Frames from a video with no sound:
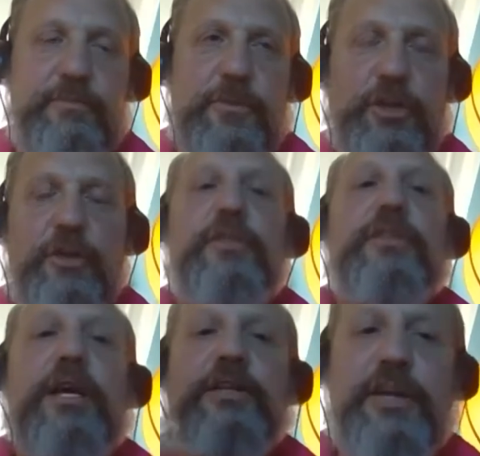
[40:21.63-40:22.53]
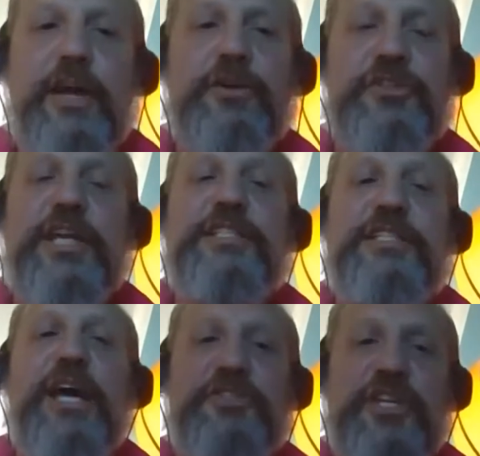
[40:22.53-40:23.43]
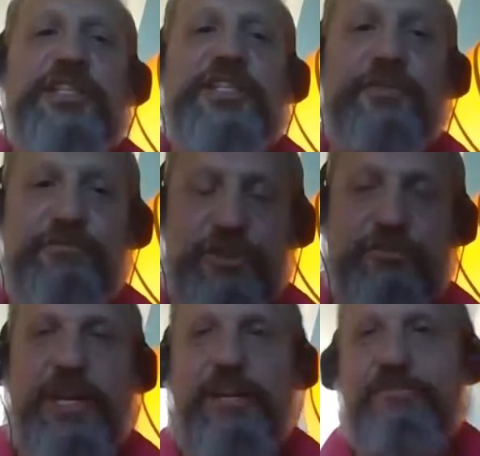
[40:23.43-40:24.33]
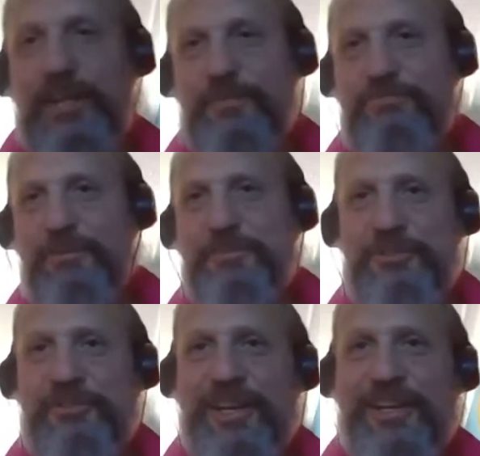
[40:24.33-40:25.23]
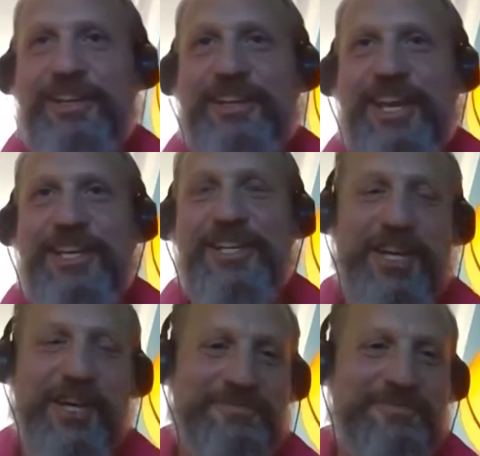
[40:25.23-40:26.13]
Oh, no, I'll say different training rather than proper training. There you go.